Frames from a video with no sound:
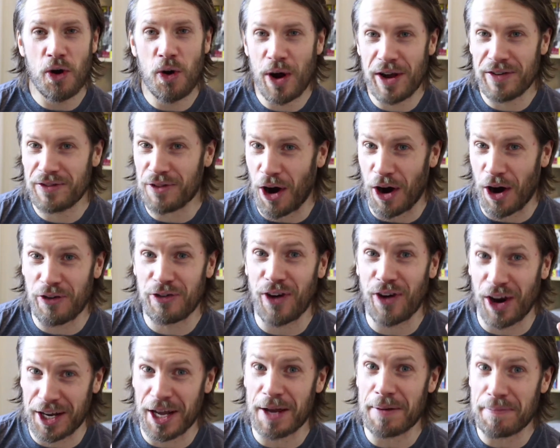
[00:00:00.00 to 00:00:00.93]
we've got a
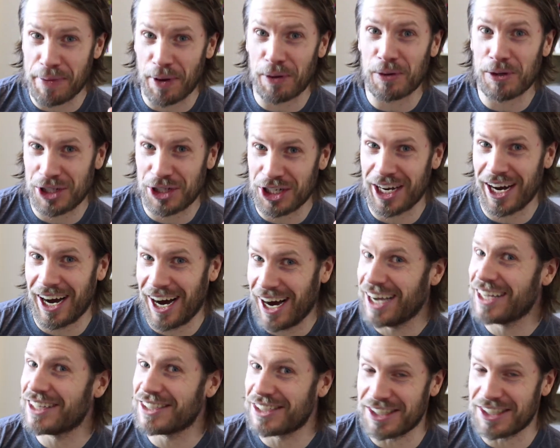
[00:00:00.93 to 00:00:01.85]
fucking bullshit
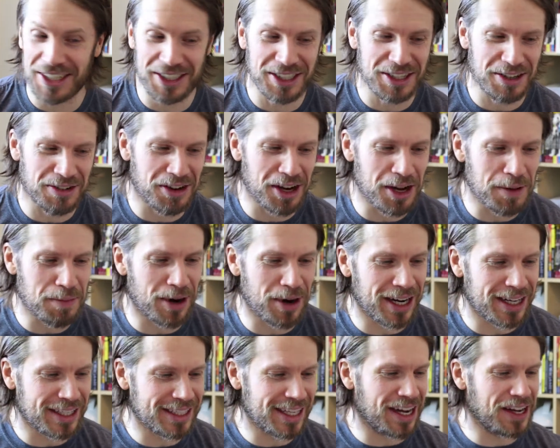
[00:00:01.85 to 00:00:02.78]
answer to really
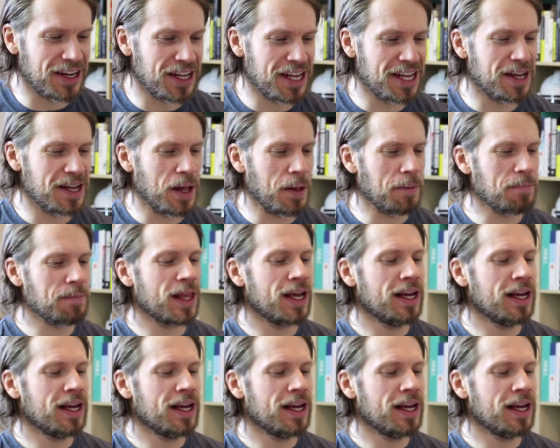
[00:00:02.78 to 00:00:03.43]
break down here.